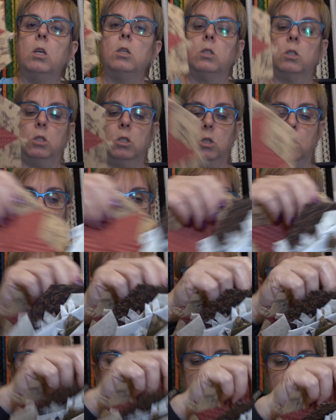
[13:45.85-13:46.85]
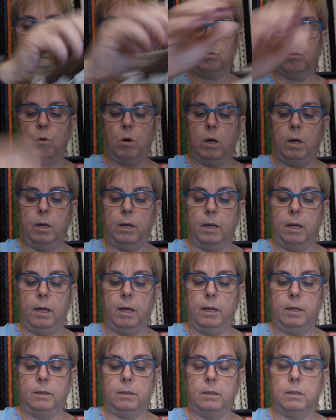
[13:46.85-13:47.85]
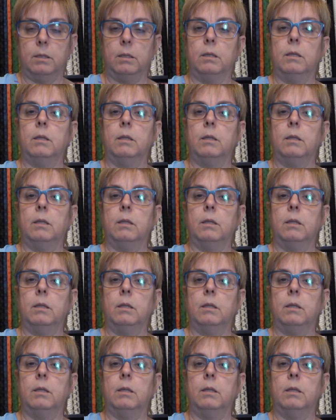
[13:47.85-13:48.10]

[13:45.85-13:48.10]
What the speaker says: So like this one and